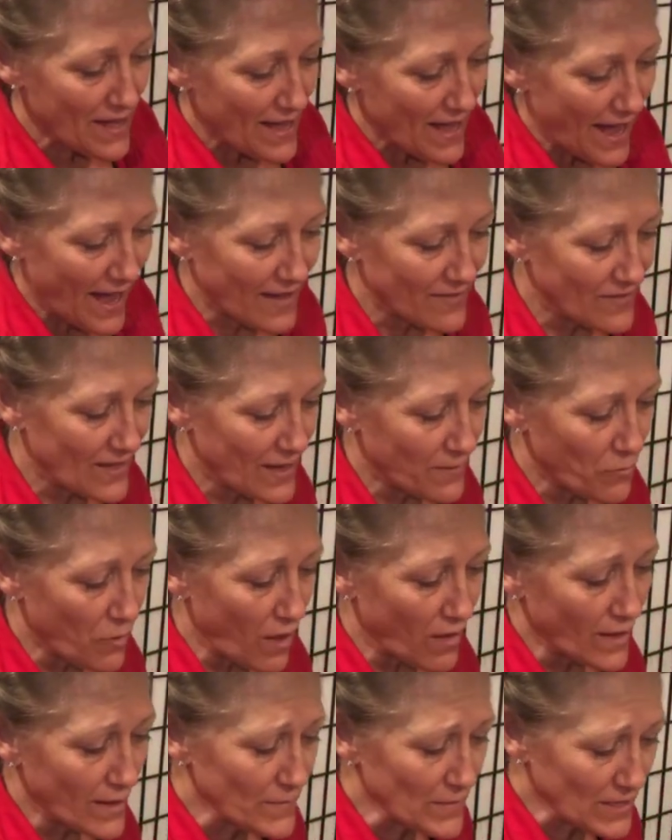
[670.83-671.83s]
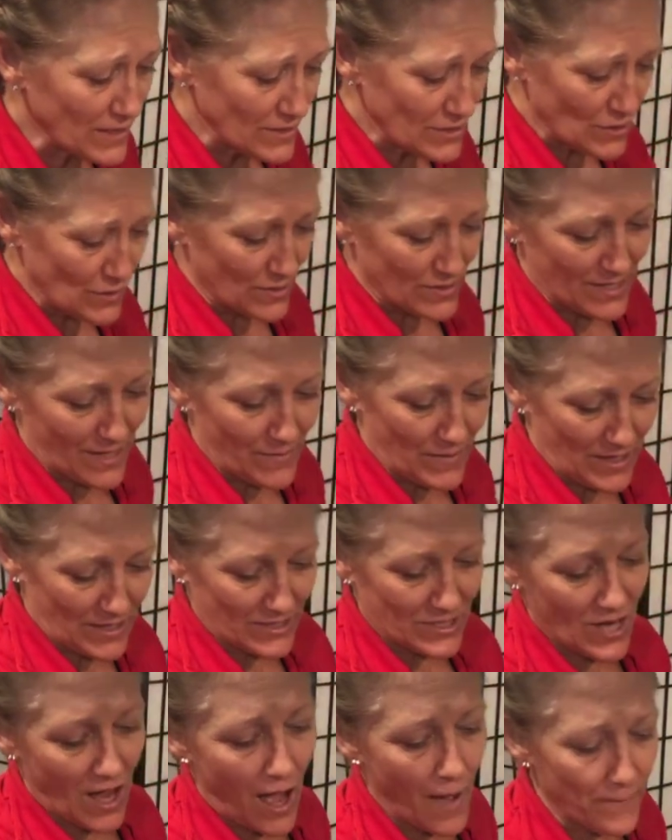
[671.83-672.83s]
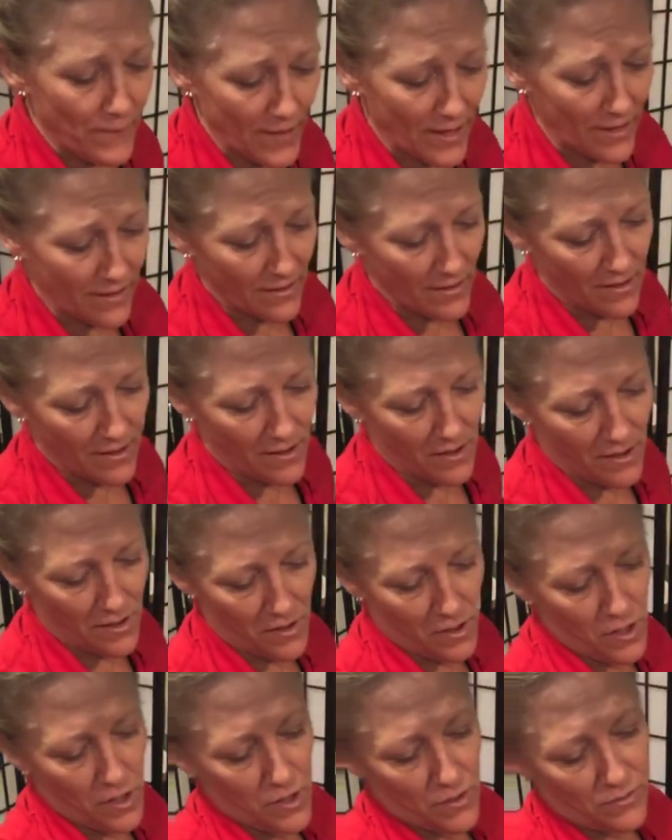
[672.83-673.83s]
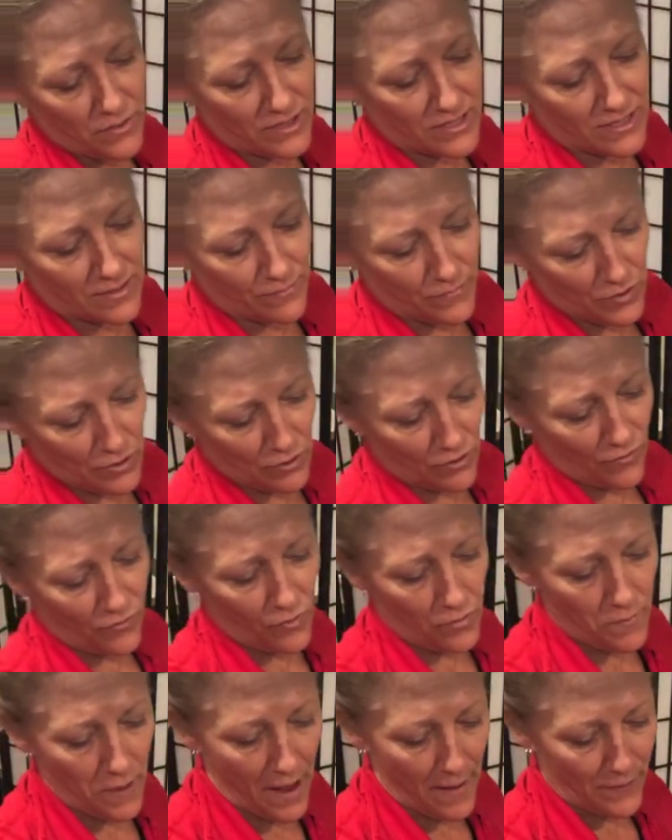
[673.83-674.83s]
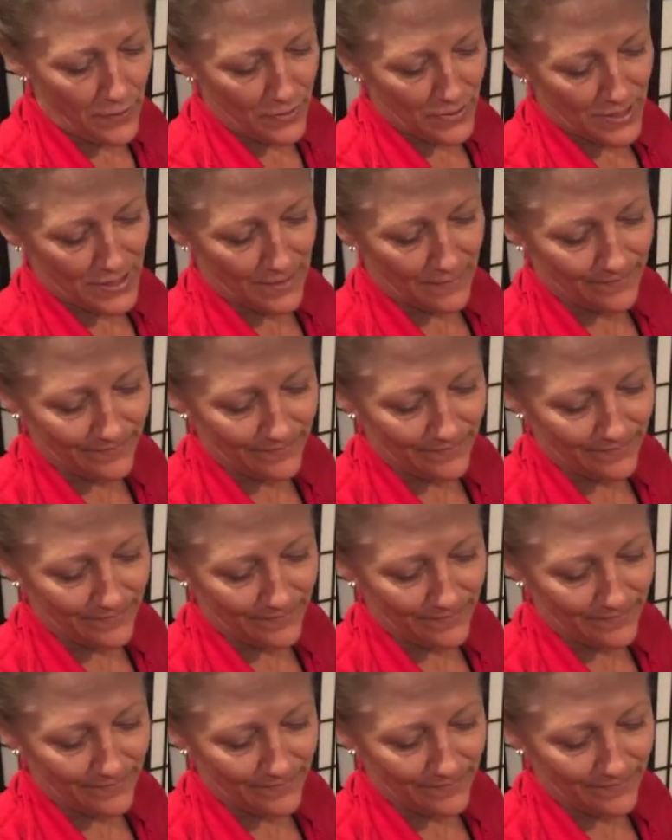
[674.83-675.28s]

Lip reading: and then all I'm going to do is I'm going to top it with some beautiful peppers.